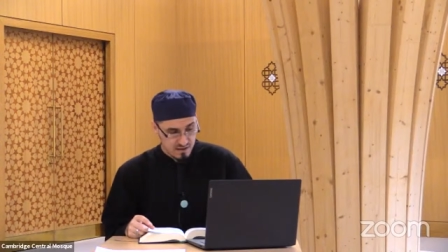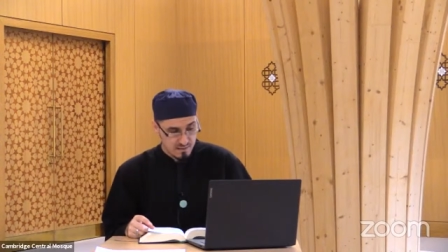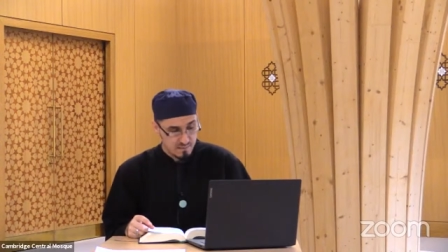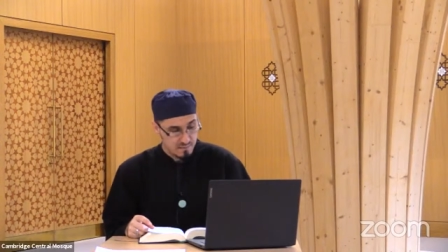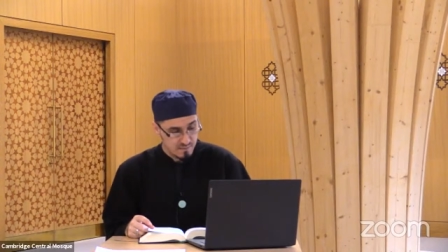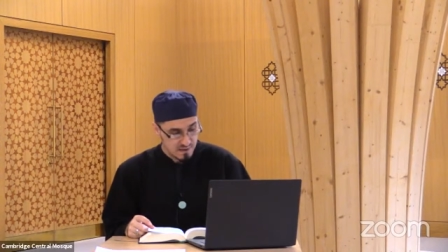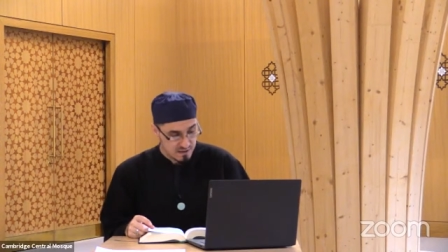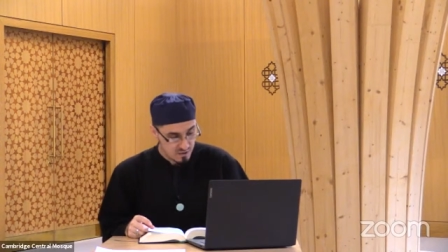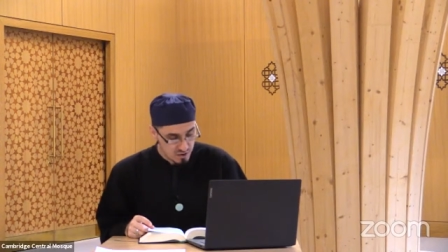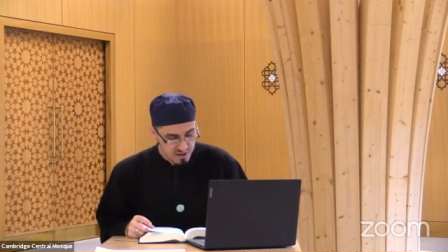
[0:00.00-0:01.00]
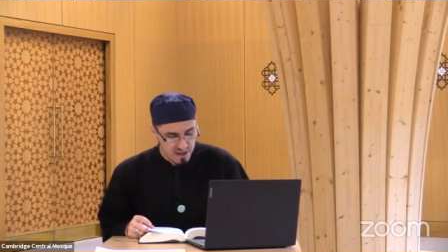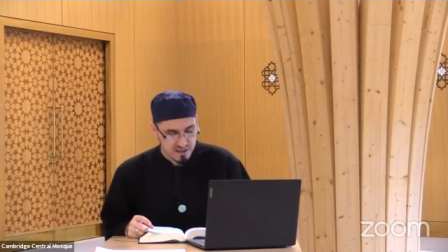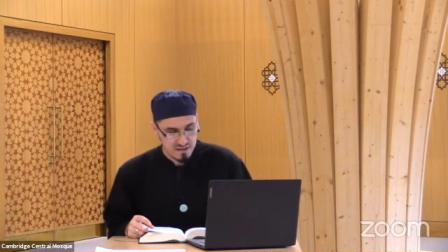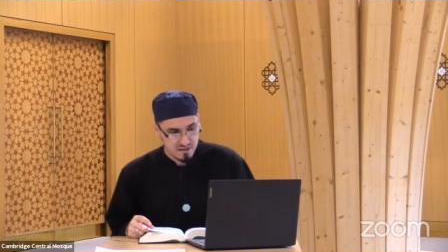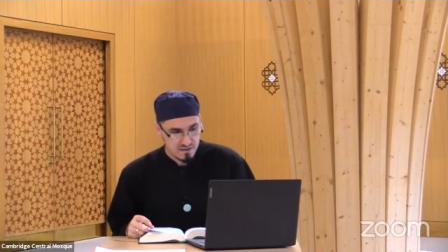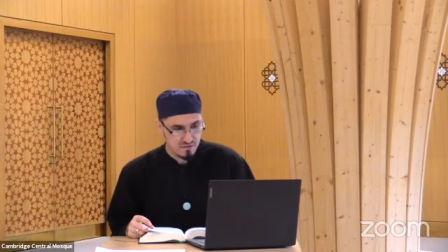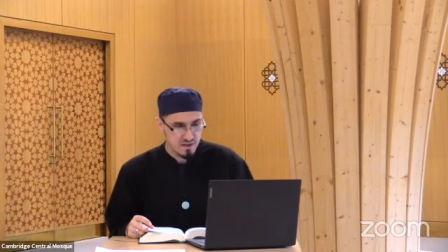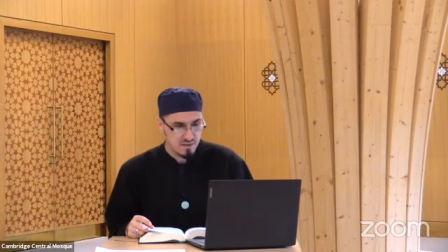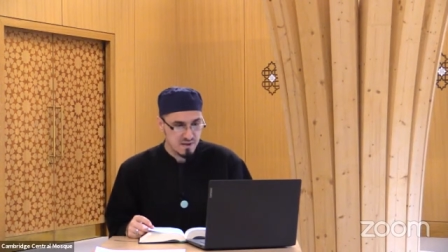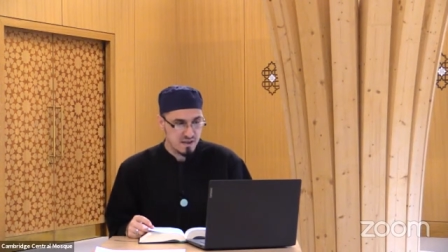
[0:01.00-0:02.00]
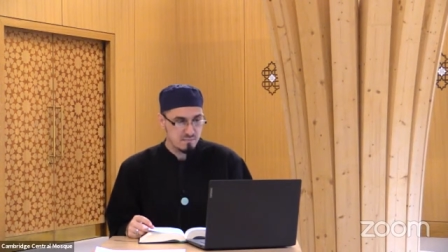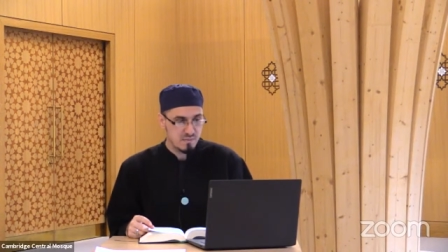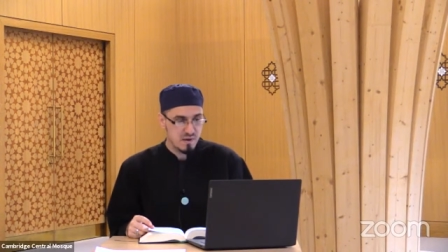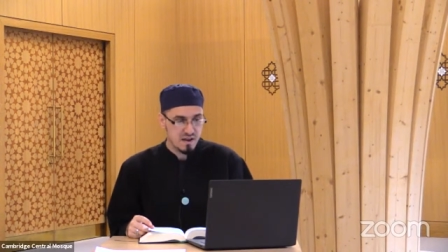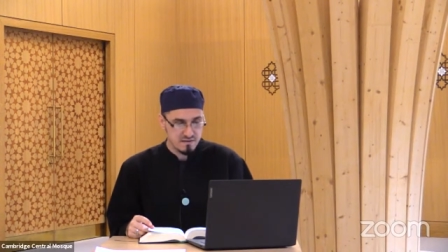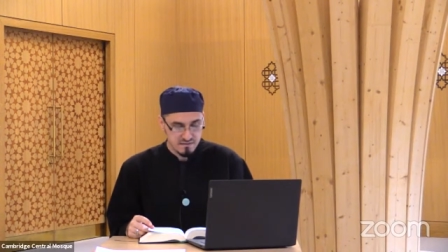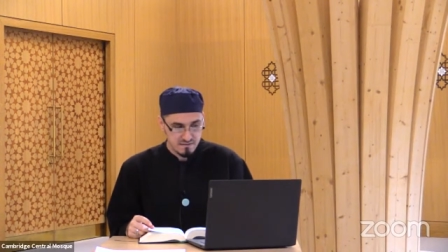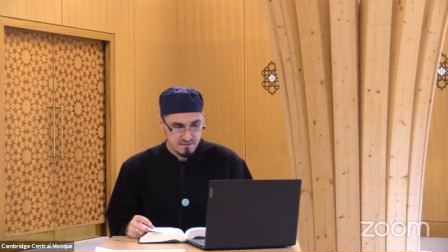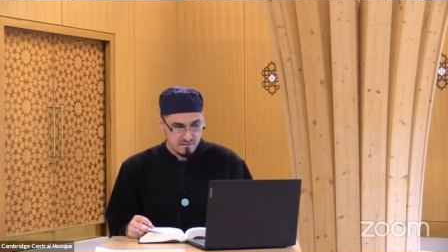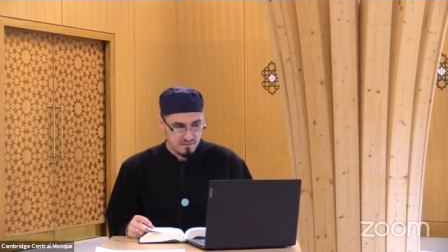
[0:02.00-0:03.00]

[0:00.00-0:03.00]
uh, uh, conduct. You know, they became pious.